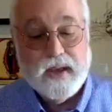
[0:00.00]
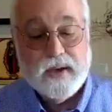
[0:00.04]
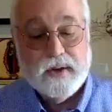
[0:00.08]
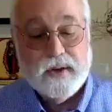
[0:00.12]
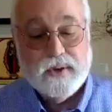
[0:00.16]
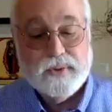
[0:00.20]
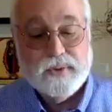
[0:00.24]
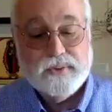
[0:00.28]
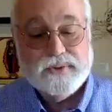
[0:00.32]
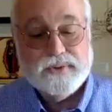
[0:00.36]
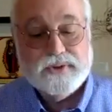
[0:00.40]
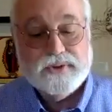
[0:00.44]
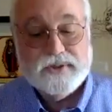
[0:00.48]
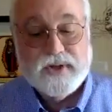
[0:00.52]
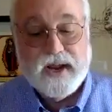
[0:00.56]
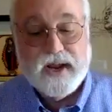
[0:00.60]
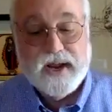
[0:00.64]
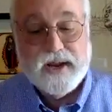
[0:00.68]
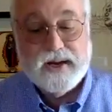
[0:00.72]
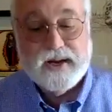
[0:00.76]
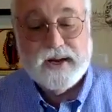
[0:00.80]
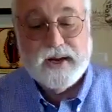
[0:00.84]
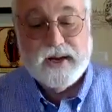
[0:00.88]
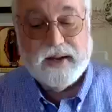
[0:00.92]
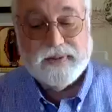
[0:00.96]
who
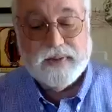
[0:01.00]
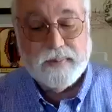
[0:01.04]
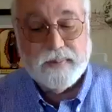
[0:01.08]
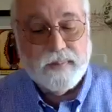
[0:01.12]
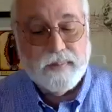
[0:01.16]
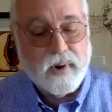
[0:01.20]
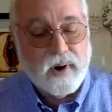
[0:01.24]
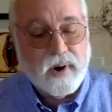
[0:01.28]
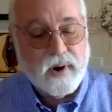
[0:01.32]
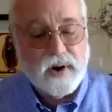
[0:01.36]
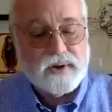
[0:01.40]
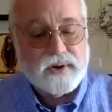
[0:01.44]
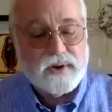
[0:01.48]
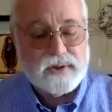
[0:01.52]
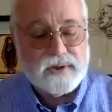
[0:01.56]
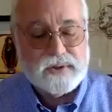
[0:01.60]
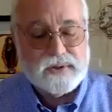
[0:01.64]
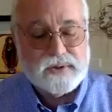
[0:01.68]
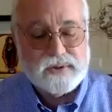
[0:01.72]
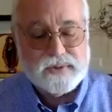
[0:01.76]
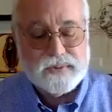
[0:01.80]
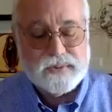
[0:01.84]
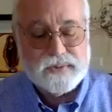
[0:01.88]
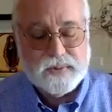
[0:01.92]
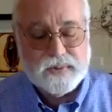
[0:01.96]
stand at the
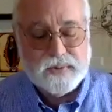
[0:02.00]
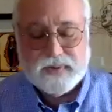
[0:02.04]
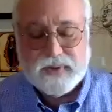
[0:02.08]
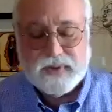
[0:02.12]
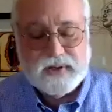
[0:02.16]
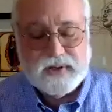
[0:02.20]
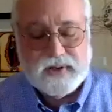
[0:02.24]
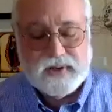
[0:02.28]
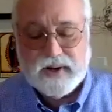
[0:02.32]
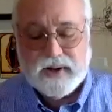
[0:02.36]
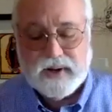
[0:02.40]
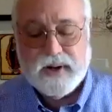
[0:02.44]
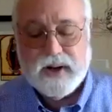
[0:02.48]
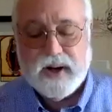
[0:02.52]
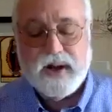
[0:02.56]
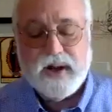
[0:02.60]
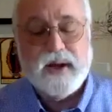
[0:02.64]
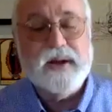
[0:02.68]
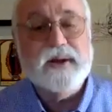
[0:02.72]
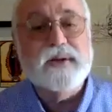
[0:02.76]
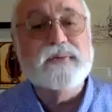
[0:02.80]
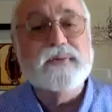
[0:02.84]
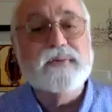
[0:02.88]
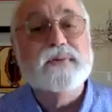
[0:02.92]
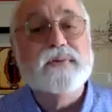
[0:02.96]
margins with the
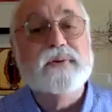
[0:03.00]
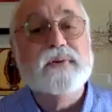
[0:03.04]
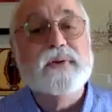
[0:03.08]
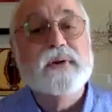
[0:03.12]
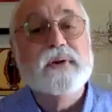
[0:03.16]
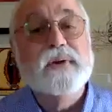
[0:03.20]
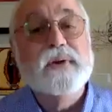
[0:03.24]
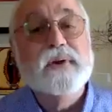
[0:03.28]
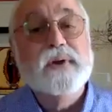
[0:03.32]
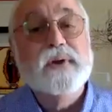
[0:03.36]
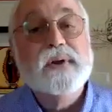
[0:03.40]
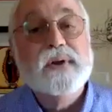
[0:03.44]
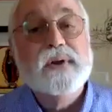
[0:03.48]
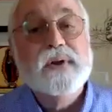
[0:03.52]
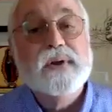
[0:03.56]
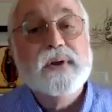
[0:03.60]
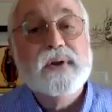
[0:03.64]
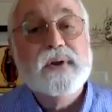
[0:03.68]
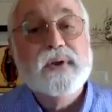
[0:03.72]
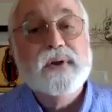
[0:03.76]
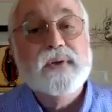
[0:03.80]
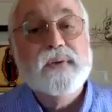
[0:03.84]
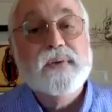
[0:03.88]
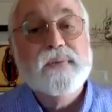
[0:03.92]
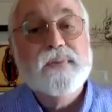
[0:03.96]
demonized
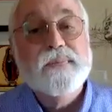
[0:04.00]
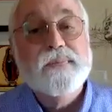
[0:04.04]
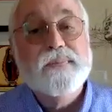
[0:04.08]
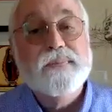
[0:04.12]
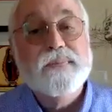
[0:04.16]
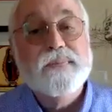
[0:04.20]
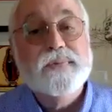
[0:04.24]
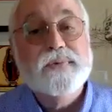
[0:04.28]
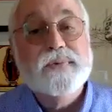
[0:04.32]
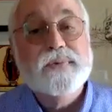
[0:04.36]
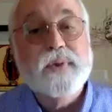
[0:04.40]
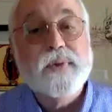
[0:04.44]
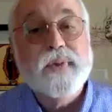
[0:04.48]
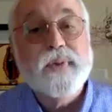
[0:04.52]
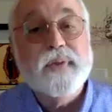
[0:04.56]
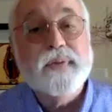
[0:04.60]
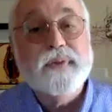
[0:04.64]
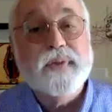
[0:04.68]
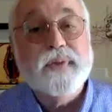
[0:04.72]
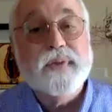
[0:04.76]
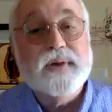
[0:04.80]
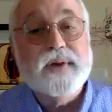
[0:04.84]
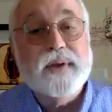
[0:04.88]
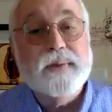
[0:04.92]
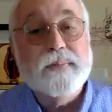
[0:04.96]
so that
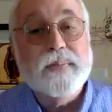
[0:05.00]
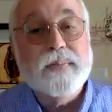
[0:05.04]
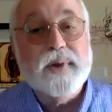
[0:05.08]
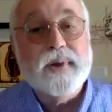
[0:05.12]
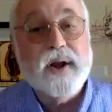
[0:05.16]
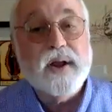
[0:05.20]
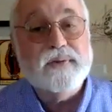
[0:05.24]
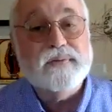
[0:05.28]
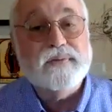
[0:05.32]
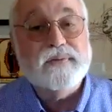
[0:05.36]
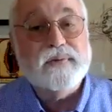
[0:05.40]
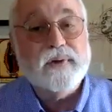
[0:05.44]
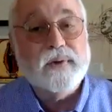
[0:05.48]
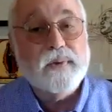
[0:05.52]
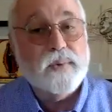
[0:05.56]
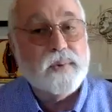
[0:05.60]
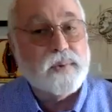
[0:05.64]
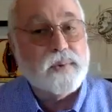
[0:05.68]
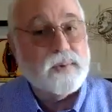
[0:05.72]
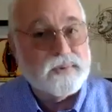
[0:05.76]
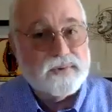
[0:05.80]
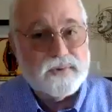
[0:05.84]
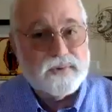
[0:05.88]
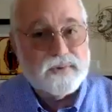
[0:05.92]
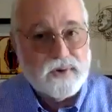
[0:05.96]
the demonizing
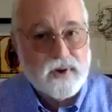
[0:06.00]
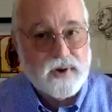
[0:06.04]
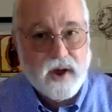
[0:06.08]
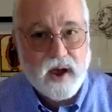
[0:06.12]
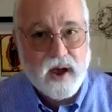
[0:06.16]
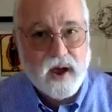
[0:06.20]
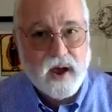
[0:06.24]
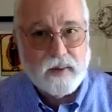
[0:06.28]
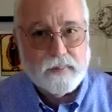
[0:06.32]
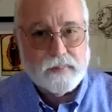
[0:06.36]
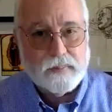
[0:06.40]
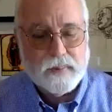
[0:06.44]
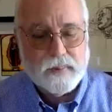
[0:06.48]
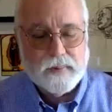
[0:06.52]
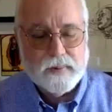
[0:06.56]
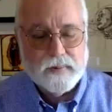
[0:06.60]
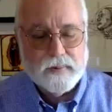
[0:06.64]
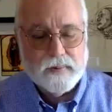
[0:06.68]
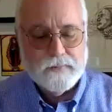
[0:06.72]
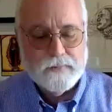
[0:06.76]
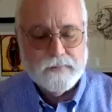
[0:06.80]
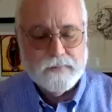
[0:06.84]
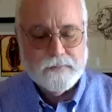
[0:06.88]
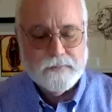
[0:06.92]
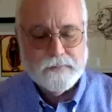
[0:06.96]
will stop.
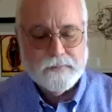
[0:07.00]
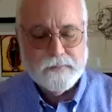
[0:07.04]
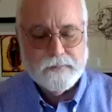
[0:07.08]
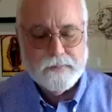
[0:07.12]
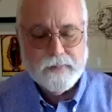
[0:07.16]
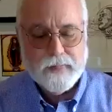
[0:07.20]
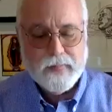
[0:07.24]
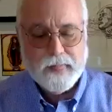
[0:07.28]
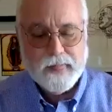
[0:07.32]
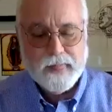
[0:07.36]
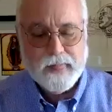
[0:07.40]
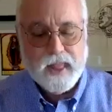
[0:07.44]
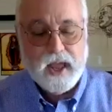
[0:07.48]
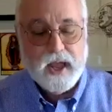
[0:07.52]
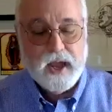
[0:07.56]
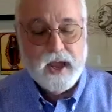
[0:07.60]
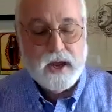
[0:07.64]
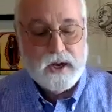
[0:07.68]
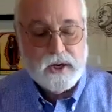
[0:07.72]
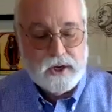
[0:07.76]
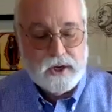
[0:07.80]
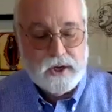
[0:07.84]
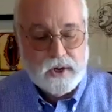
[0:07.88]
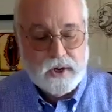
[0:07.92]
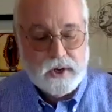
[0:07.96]

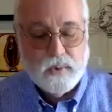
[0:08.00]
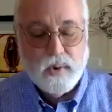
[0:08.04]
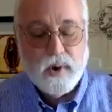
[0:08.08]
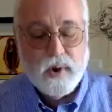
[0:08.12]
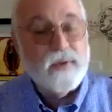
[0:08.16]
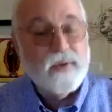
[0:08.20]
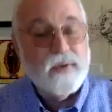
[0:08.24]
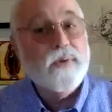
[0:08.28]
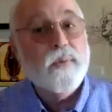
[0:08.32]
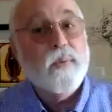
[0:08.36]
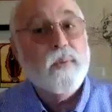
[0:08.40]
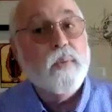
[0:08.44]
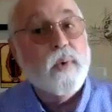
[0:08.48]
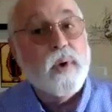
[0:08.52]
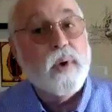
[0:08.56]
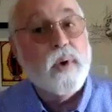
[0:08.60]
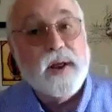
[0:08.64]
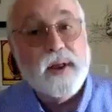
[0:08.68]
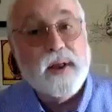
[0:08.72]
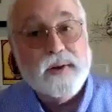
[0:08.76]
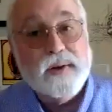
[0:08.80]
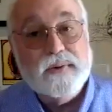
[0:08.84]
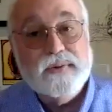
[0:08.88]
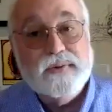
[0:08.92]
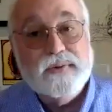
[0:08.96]
You are the
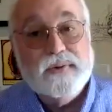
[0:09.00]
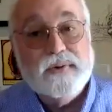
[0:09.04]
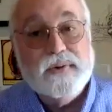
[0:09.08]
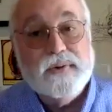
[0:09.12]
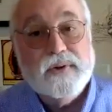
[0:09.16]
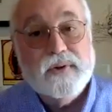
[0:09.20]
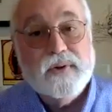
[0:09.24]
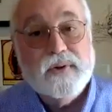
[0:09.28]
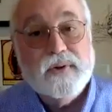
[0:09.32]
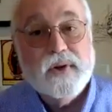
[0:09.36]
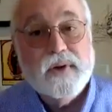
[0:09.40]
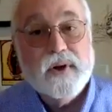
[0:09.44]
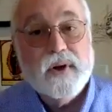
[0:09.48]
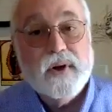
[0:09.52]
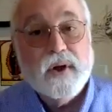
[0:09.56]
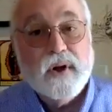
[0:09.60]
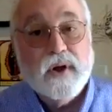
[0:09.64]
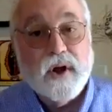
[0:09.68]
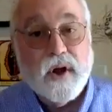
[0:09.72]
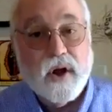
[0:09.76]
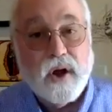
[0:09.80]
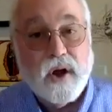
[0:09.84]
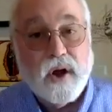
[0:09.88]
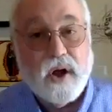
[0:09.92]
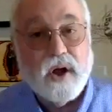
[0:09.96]
ones
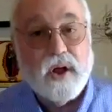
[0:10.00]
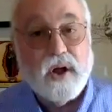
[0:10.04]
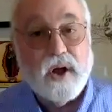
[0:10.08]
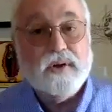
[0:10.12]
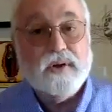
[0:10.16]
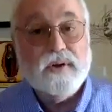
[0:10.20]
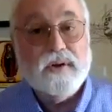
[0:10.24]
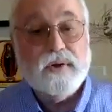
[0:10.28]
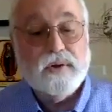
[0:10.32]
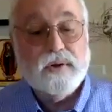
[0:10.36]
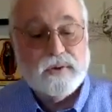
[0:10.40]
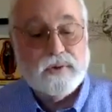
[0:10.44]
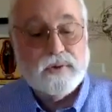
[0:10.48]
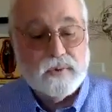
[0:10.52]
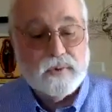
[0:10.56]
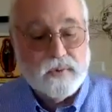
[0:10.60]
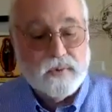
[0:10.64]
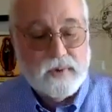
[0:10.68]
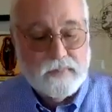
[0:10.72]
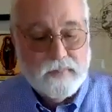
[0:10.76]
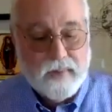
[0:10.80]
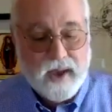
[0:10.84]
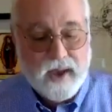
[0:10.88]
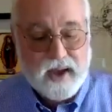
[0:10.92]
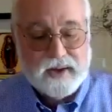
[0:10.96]
called to
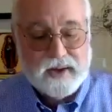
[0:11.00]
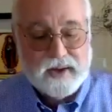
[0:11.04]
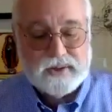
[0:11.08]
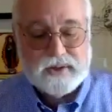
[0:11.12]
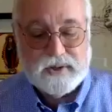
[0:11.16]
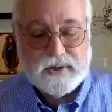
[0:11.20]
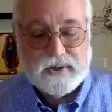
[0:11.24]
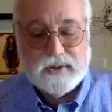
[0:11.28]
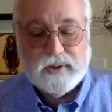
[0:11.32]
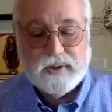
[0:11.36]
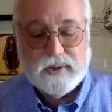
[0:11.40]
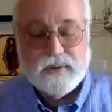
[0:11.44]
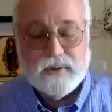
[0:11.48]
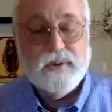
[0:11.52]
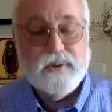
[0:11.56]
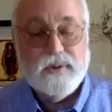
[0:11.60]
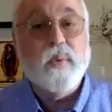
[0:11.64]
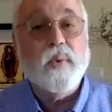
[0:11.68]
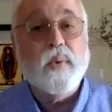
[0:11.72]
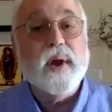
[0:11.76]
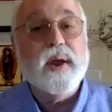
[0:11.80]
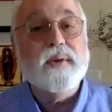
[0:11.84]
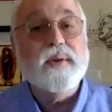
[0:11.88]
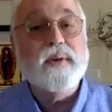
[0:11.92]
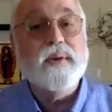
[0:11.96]
imagine the
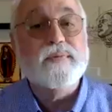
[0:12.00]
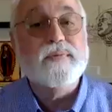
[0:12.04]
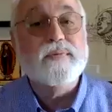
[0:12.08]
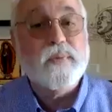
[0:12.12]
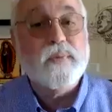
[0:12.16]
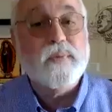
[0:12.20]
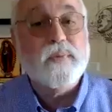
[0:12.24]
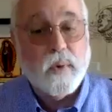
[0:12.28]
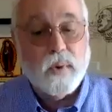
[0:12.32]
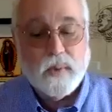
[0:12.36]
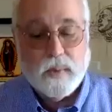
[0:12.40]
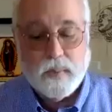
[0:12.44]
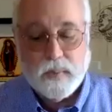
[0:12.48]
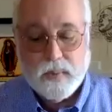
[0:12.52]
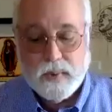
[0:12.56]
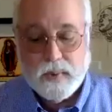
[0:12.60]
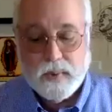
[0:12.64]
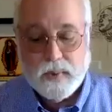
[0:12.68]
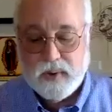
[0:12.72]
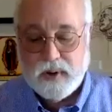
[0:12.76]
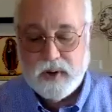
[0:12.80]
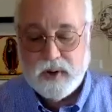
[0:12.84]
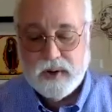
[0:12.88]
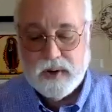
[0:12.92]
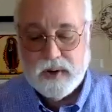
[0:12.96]
way forward,